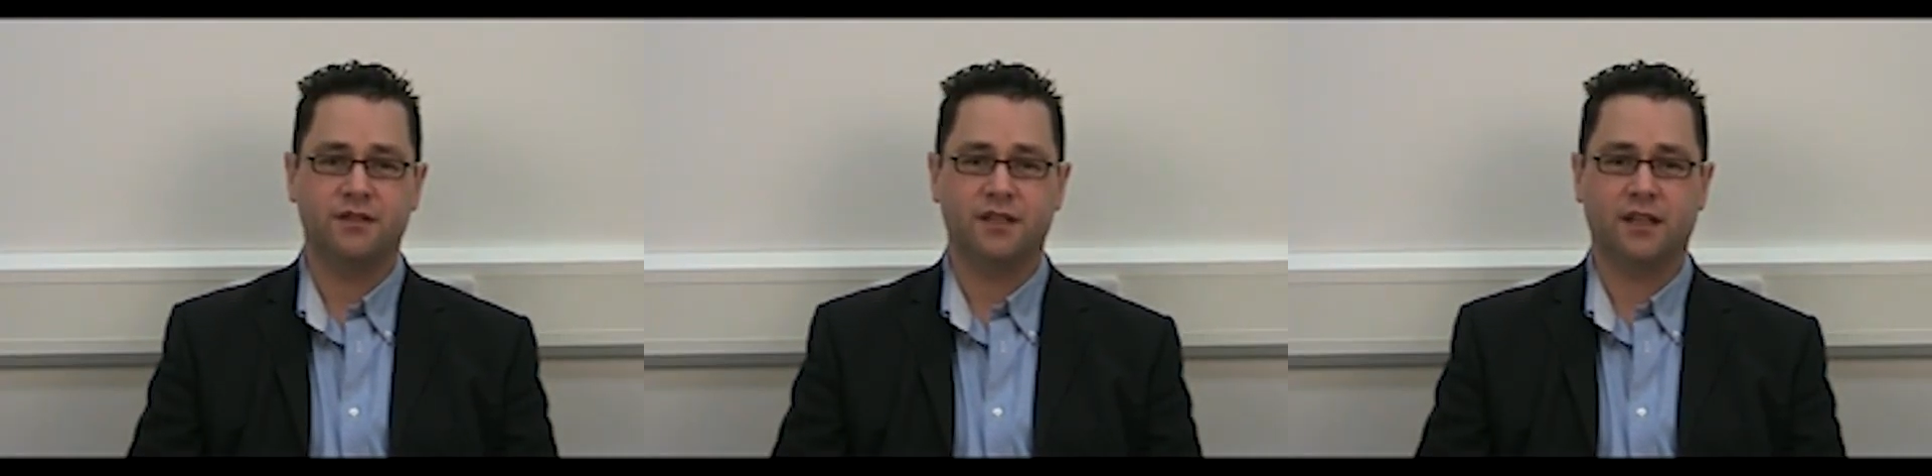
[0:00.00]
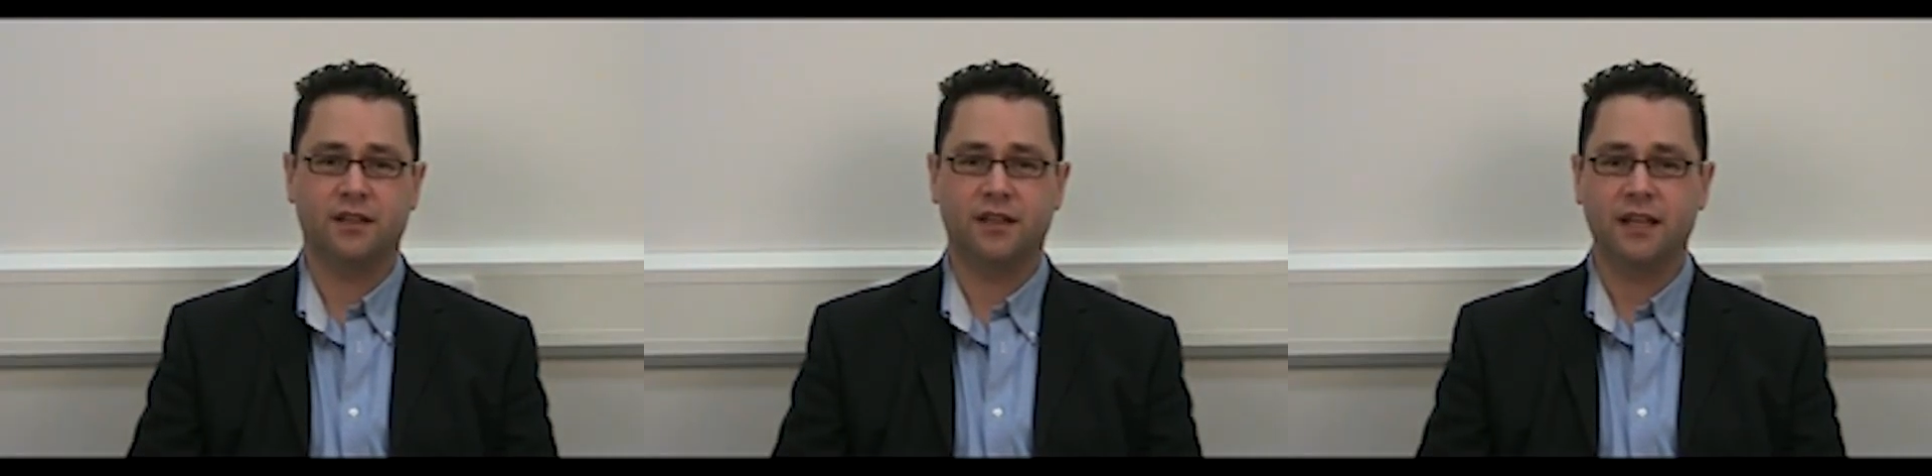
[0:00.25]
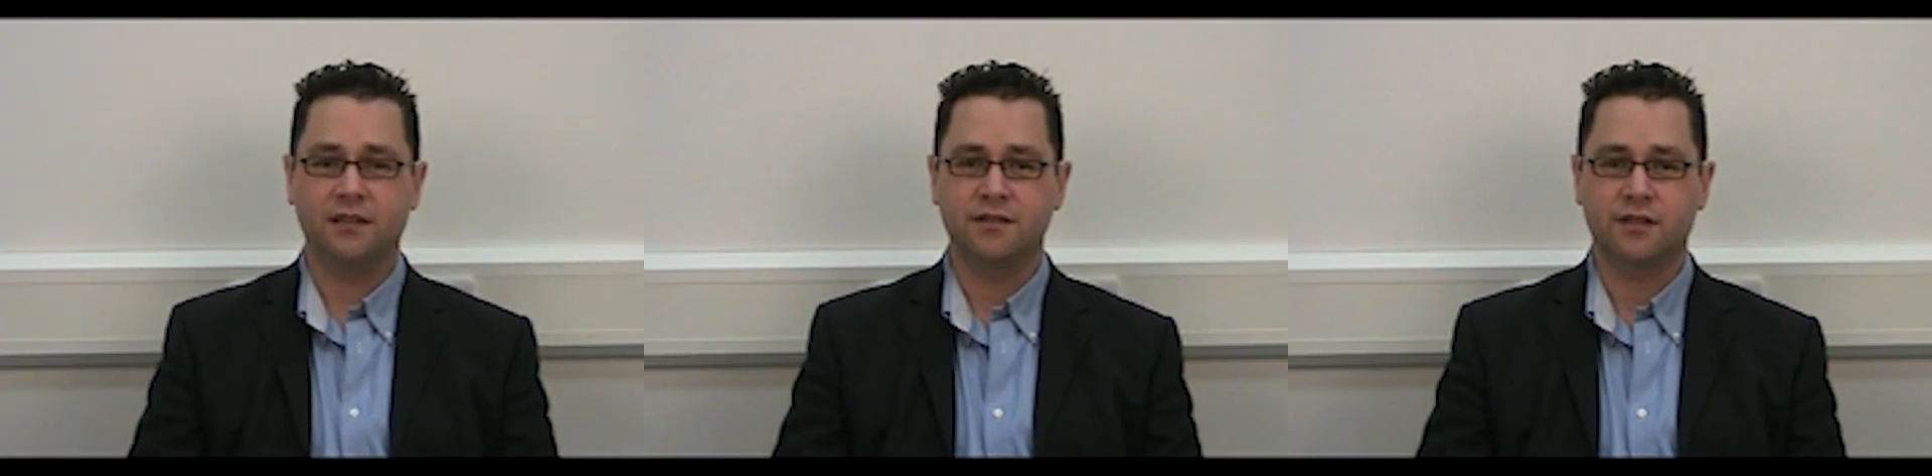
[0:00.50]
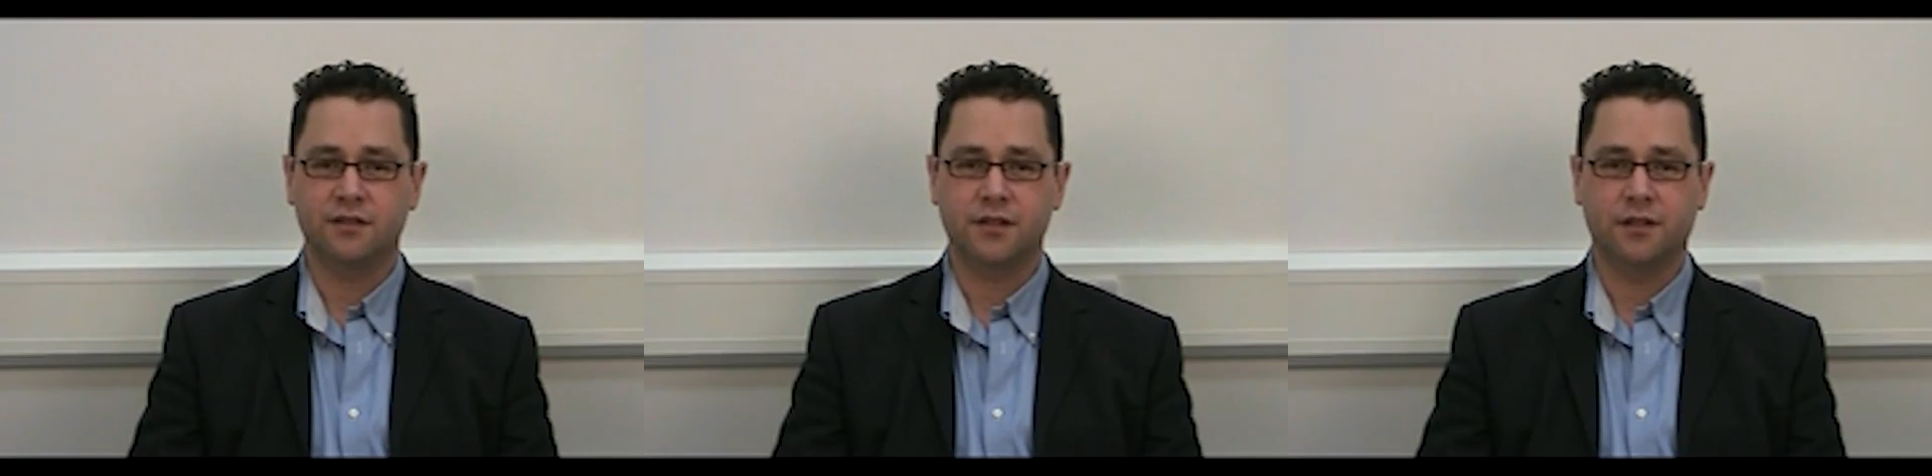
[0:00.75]
design
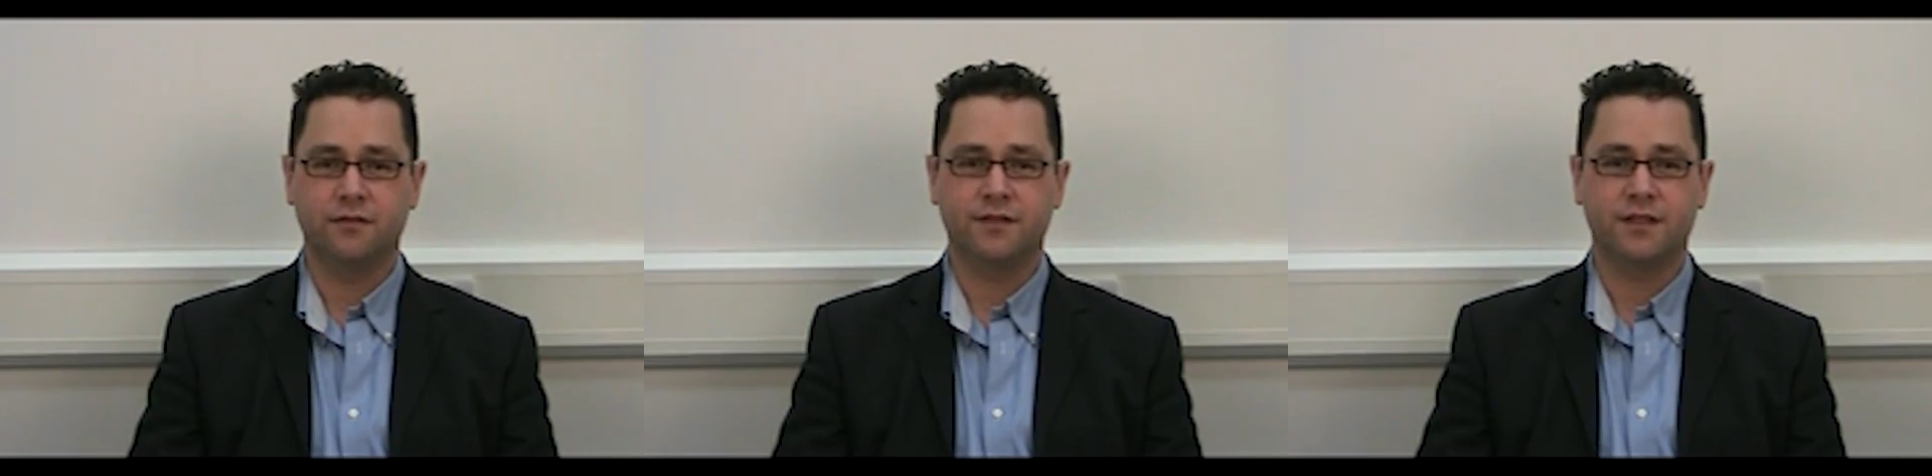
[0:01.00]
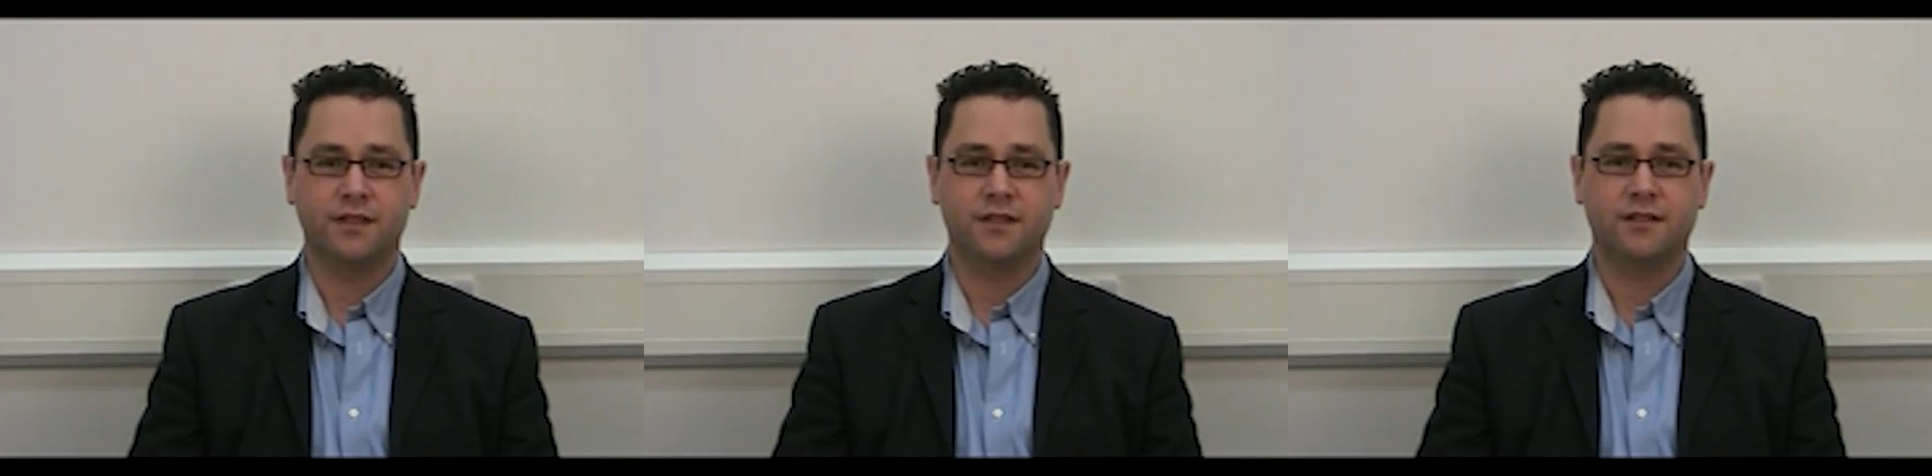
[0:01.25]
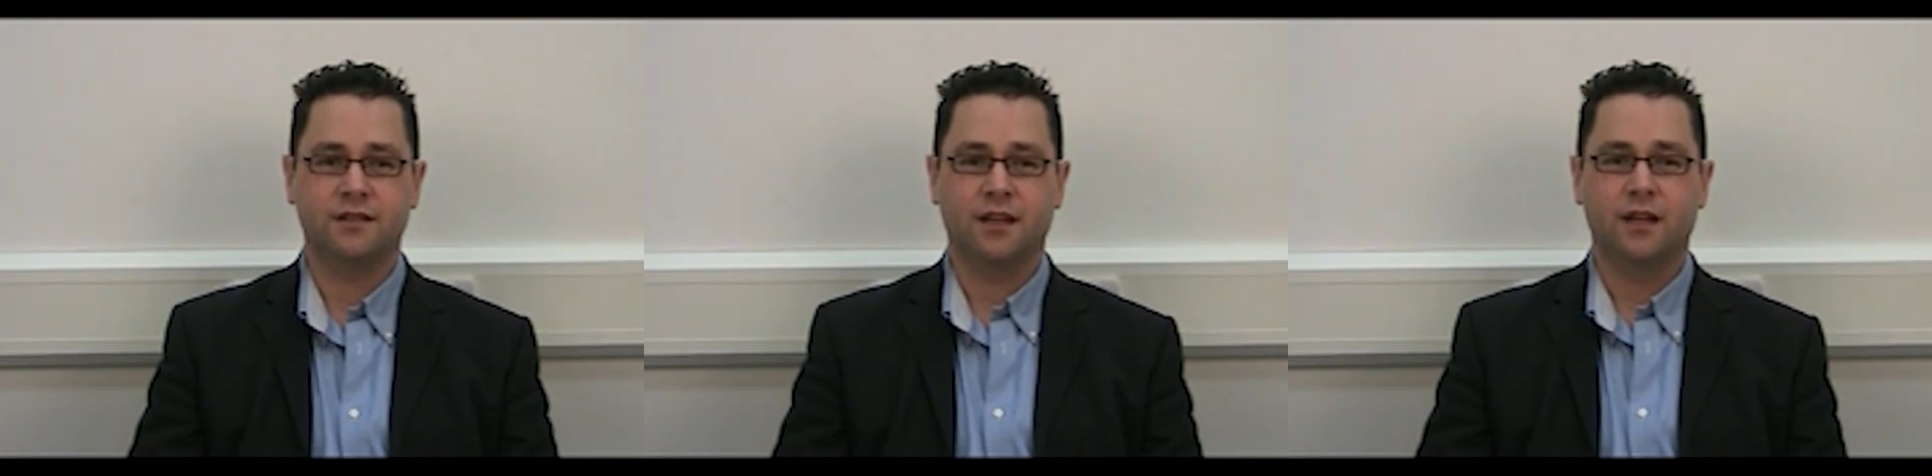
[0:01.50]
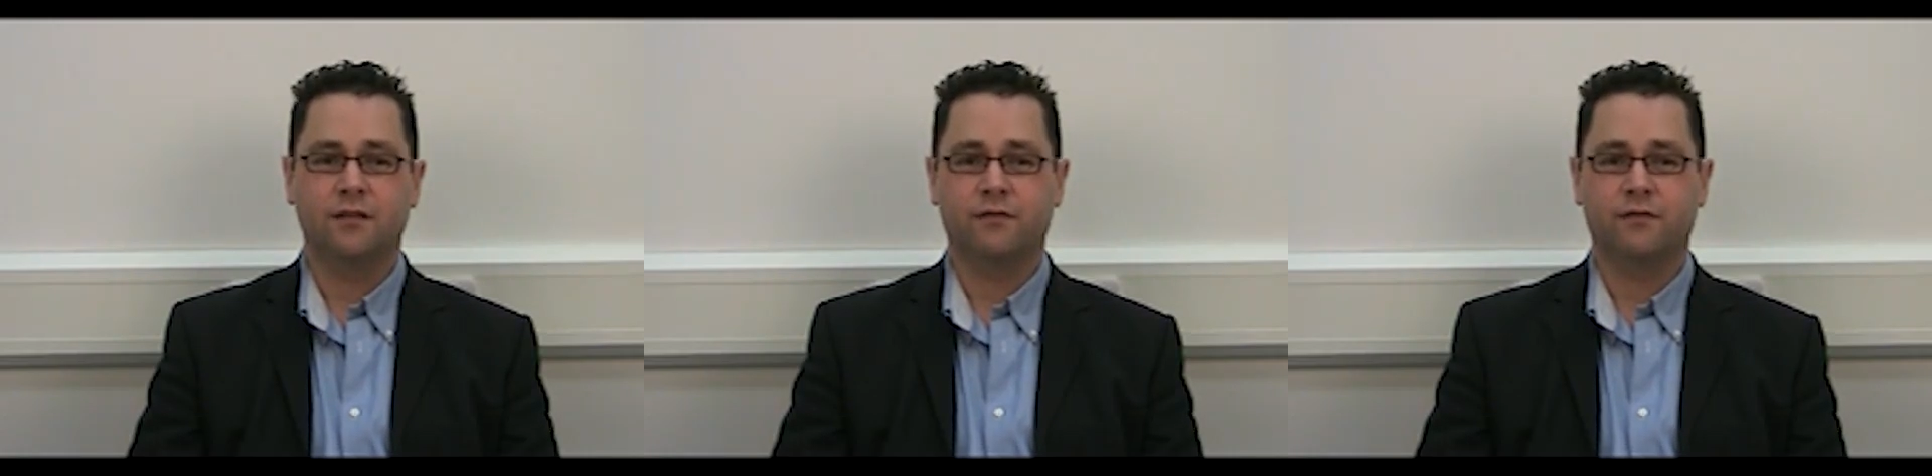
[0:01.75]
things or services,